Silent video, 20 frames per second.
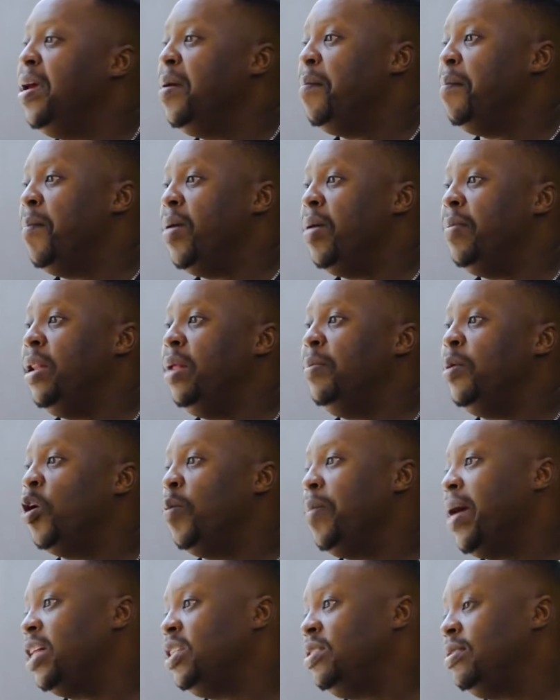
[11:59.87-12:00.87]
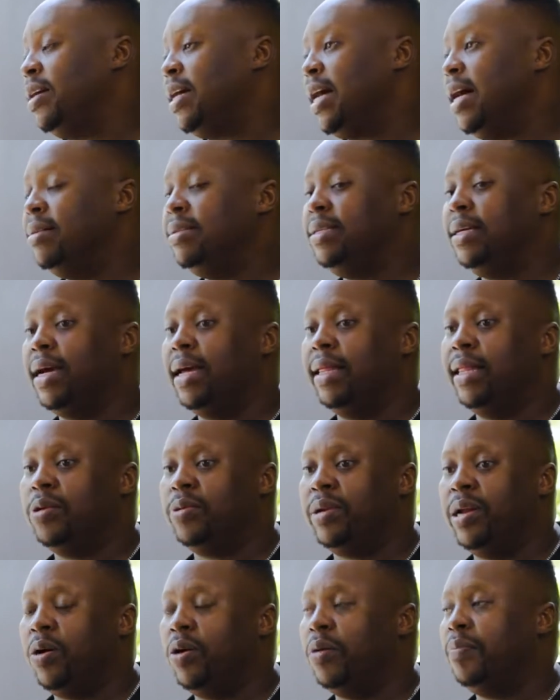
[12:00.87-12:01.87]
Maybe let me go back to accounting, and that's when
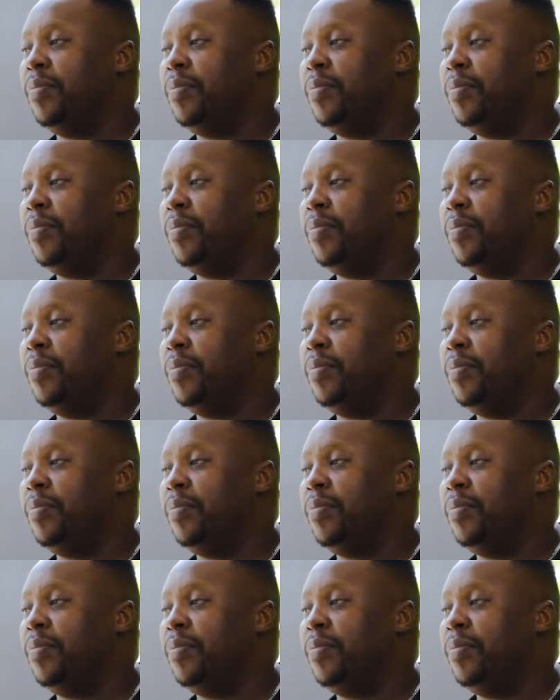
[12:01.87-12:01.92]
I got